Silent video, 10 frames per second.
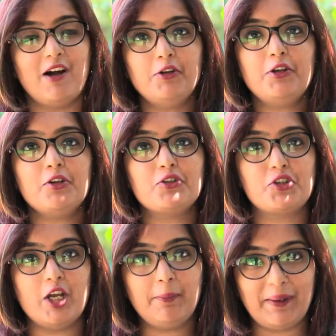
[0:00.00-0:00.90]
founded on
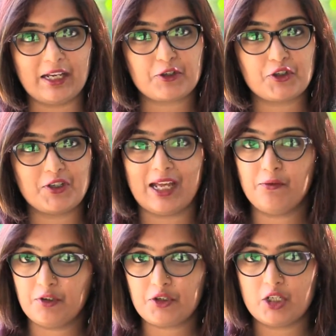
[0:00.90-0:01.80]
sheer passion
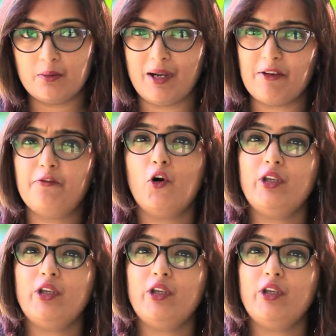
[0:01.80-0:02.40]
and vision by four